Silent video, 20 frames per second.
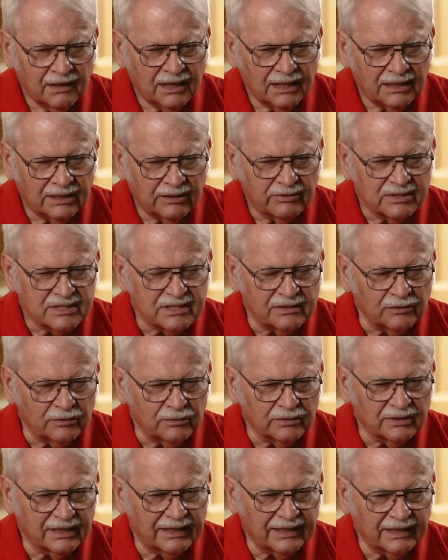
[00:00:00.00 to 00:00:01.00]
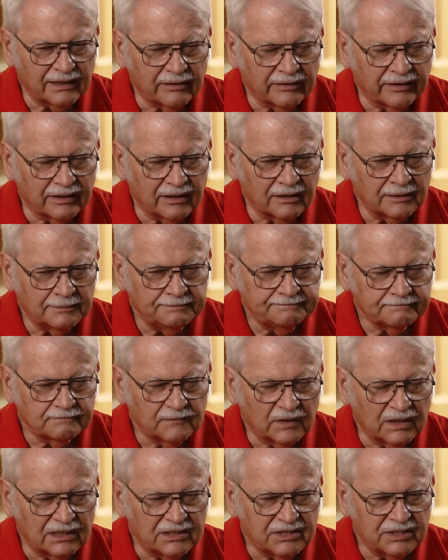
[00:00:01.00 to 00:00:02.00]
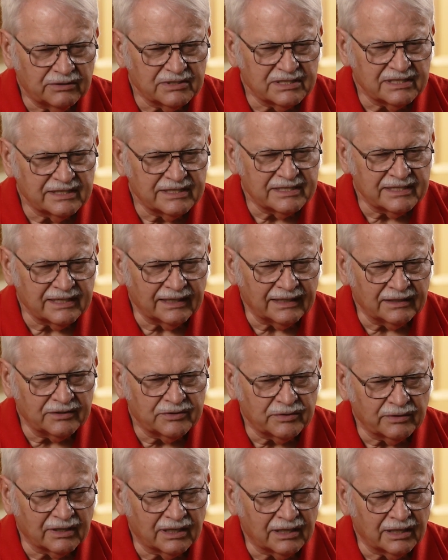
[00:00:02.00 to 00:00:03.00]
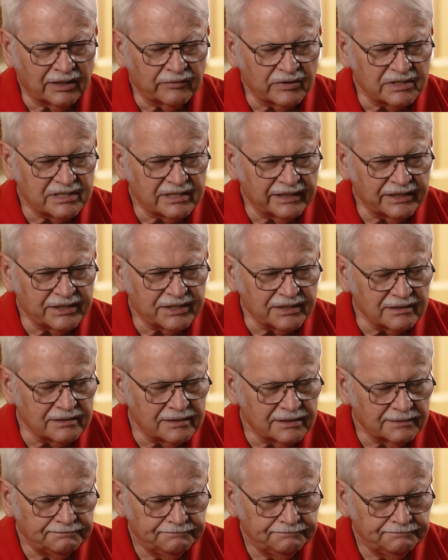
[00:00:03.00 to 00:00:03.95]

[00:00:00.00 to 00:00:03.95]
And there was an older gal there. She was listening into our conversation.